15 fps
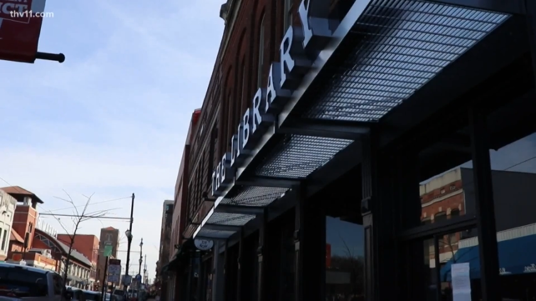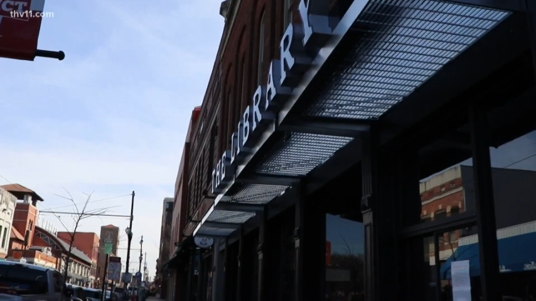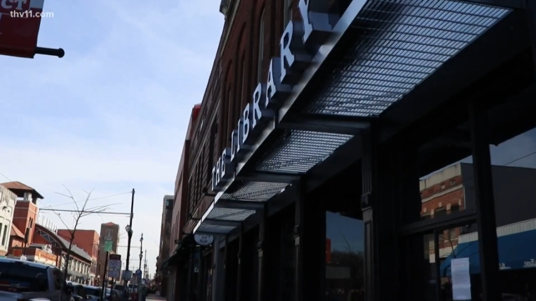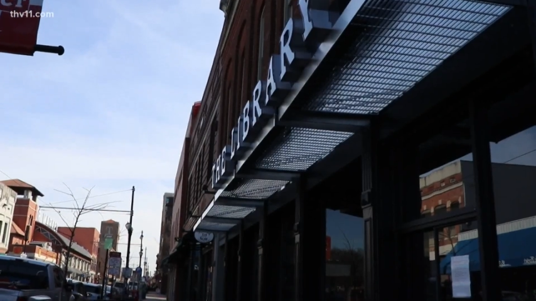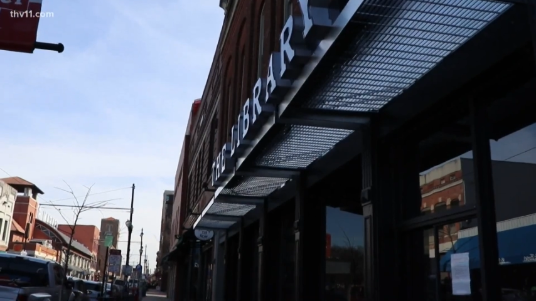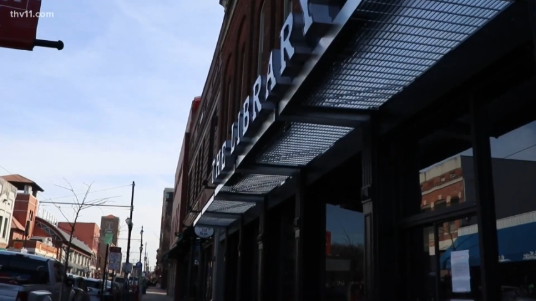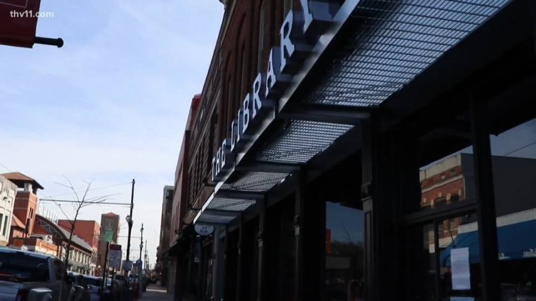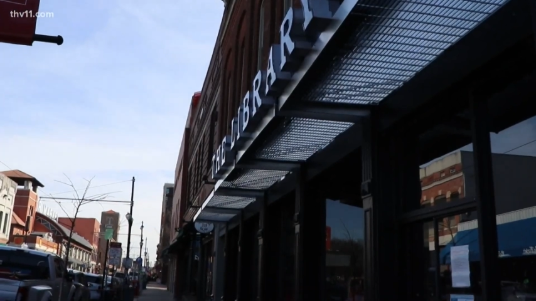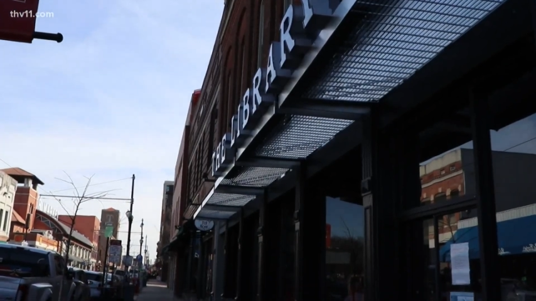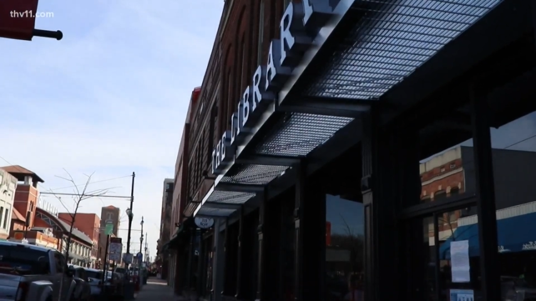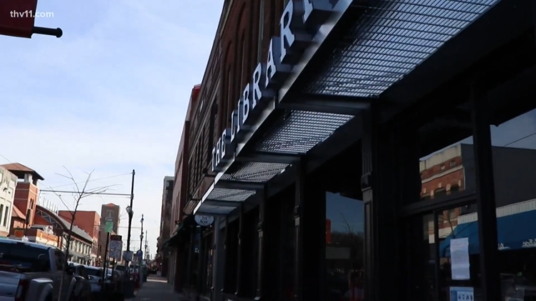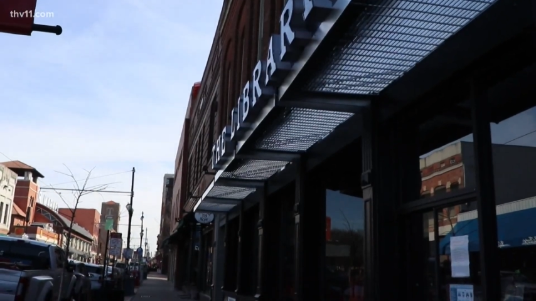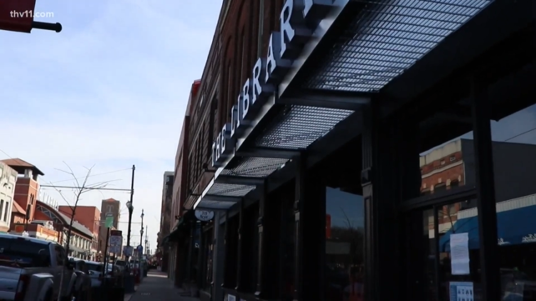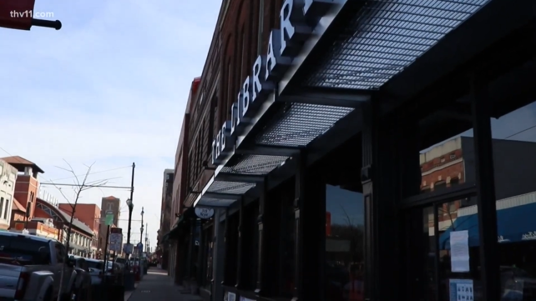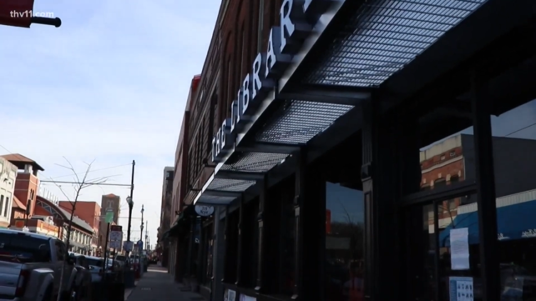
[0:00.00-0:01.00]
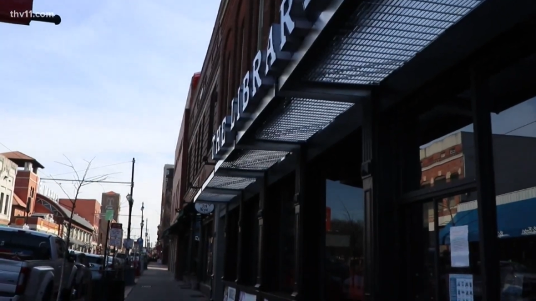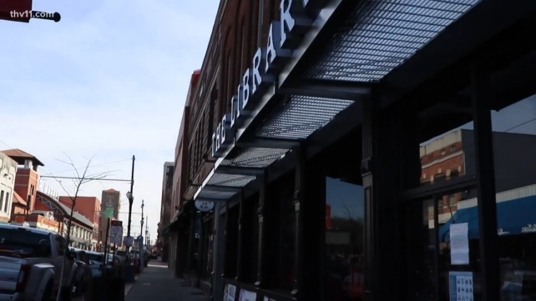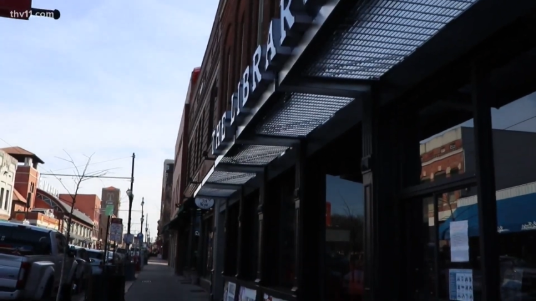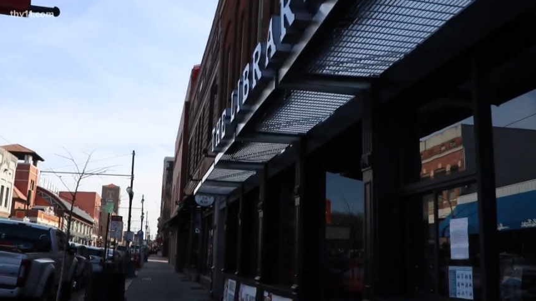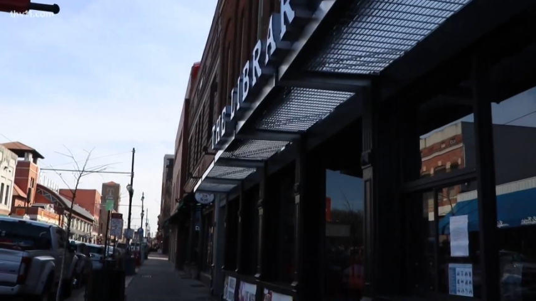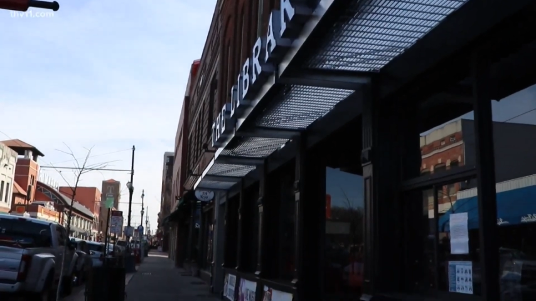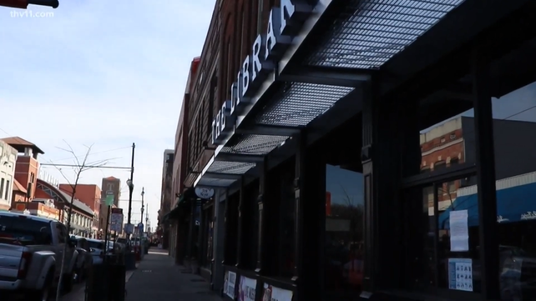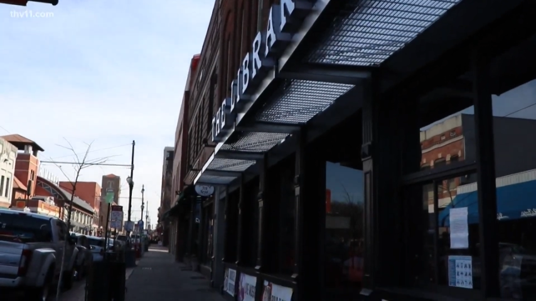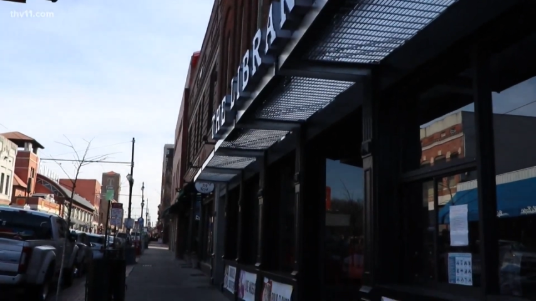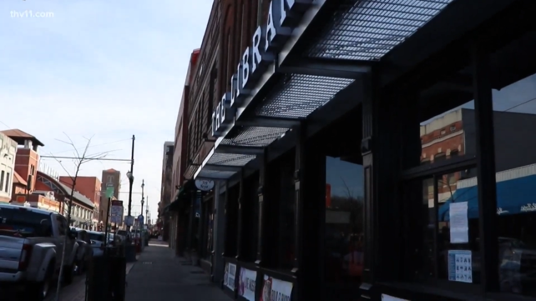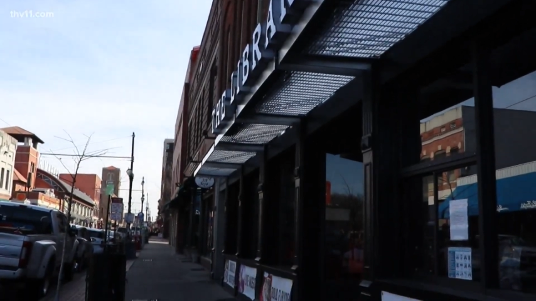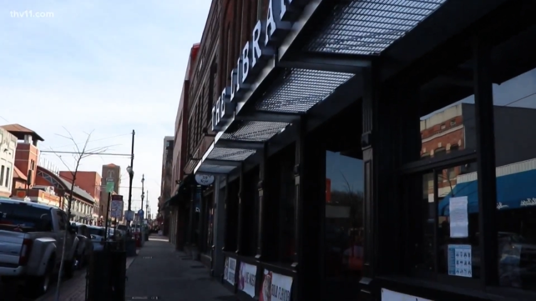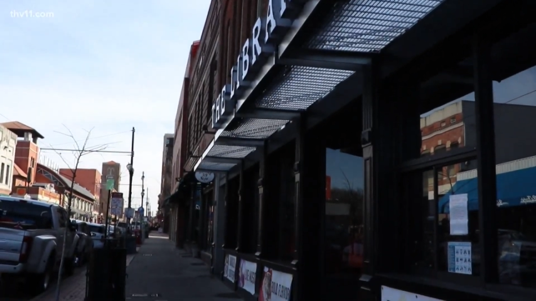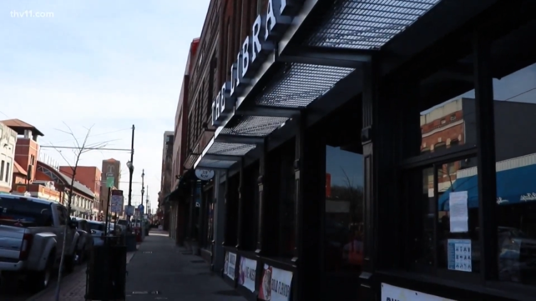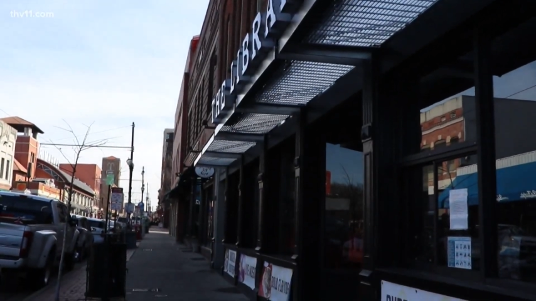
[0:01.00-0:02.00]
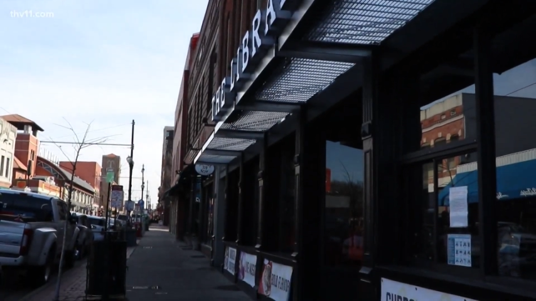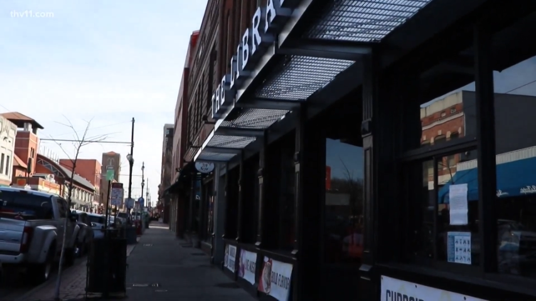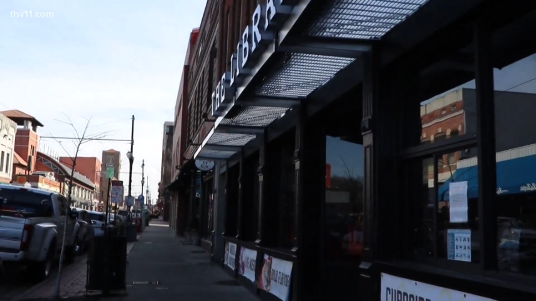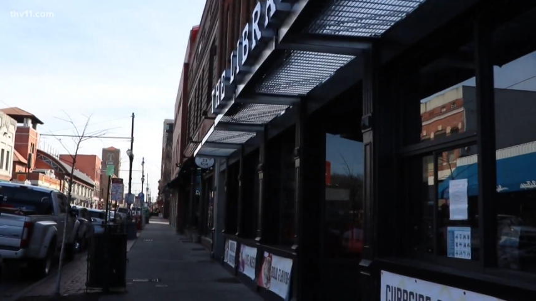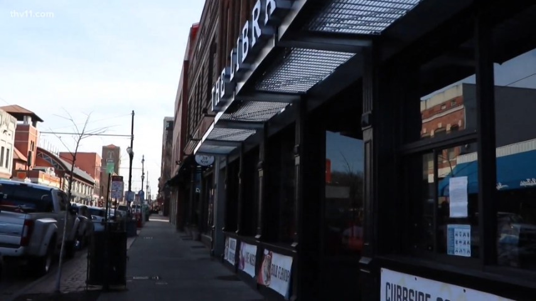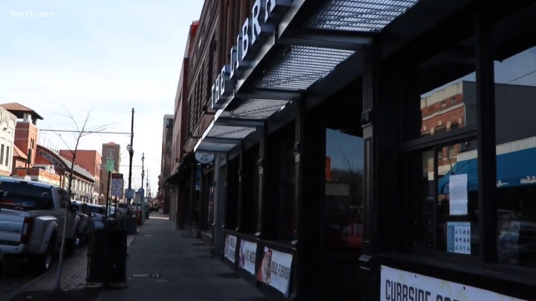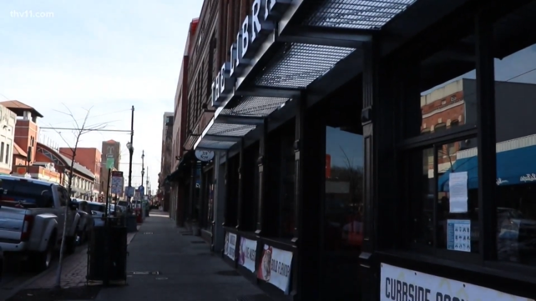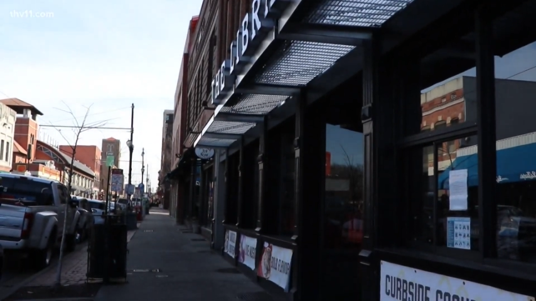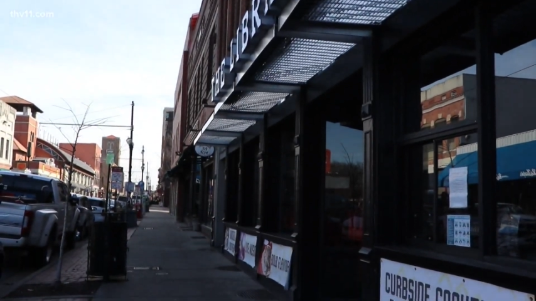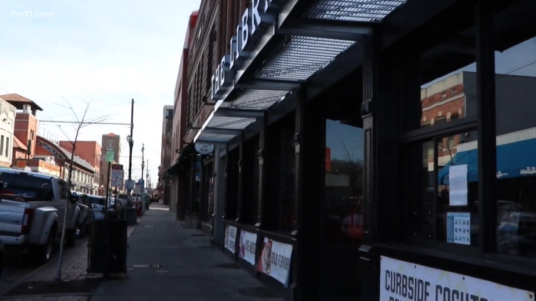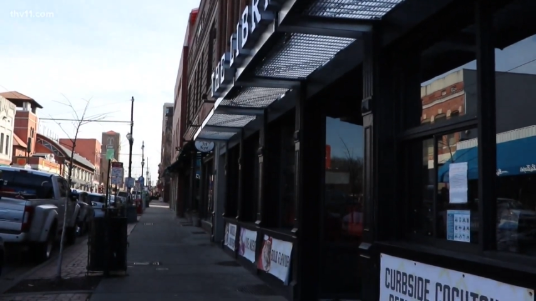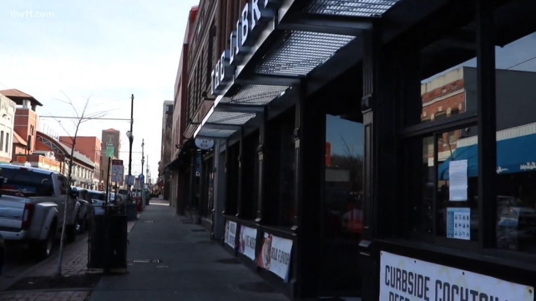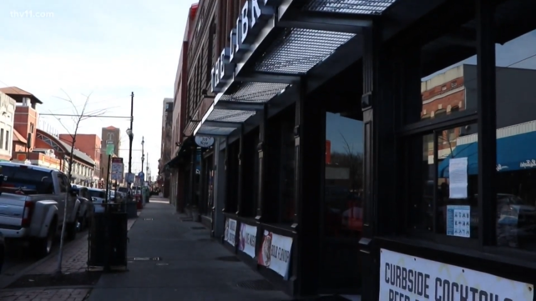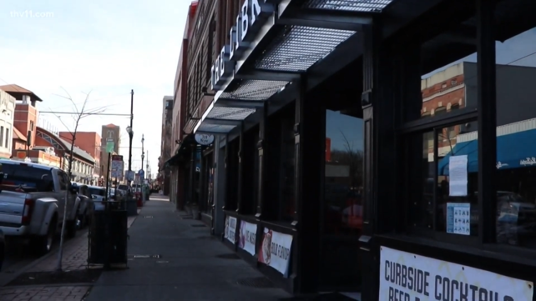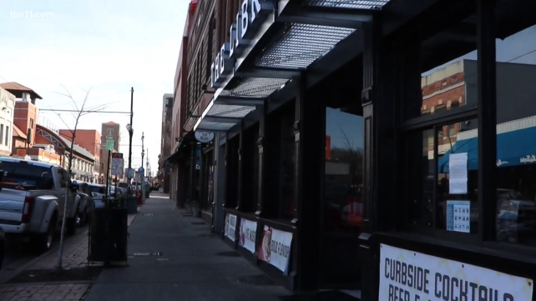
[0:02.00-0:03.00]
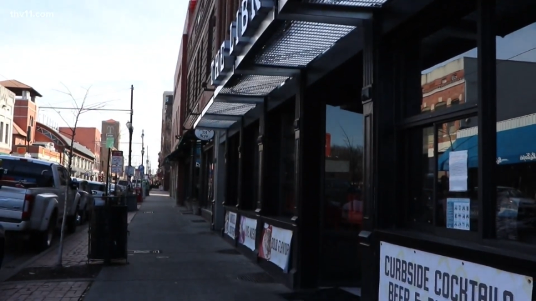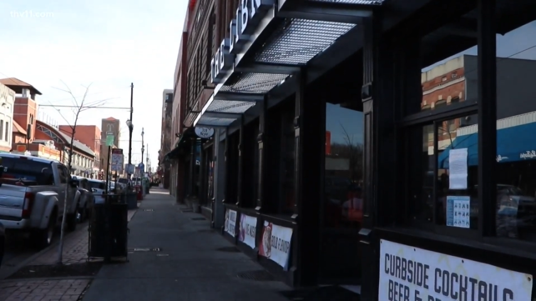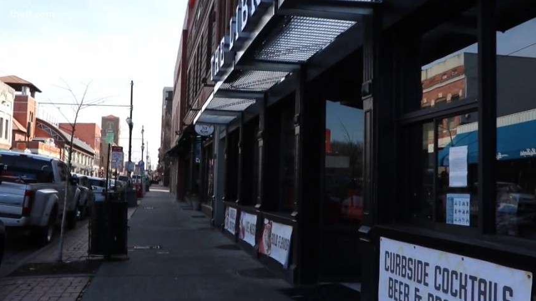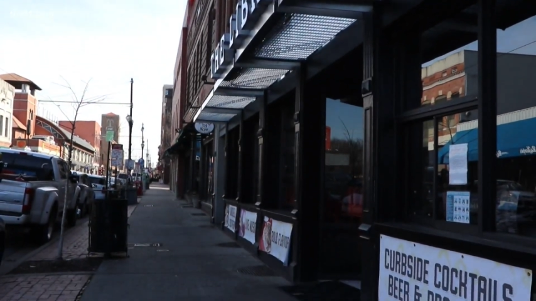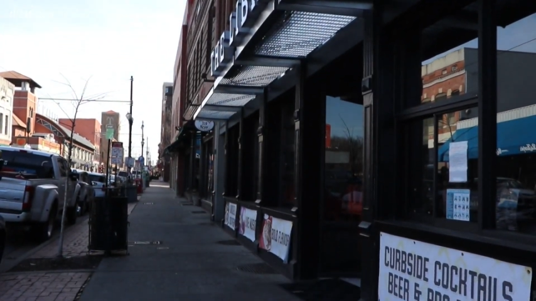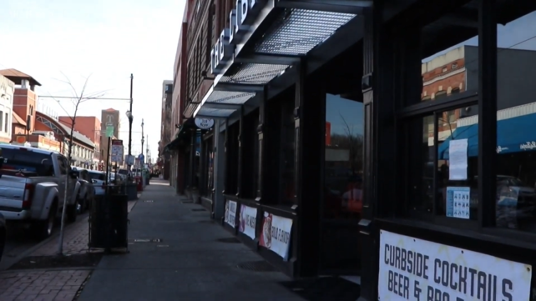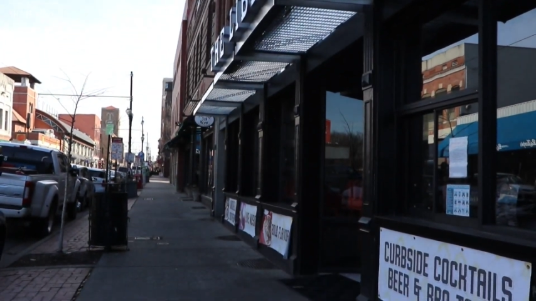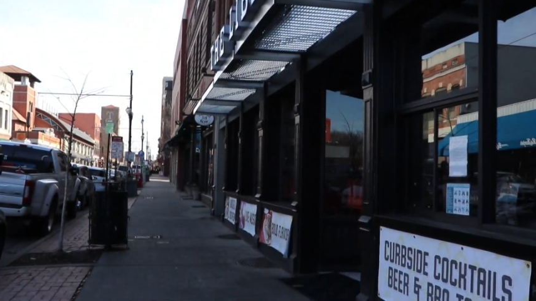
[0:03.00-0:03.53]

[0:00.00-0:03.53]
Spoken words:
No face is visible, so there are no lips to read.